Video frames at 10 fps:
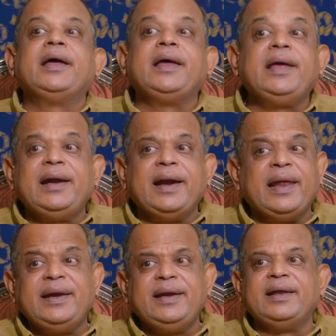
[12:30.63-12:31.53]

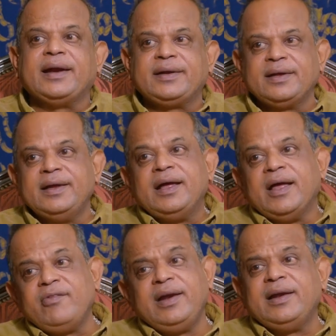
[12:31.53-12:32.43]
LED light.
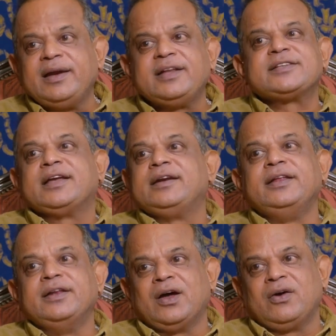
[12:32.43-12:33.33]
Every light is
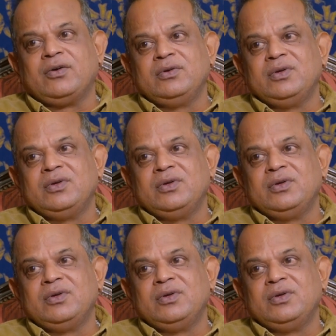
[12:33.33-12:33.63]
LED now.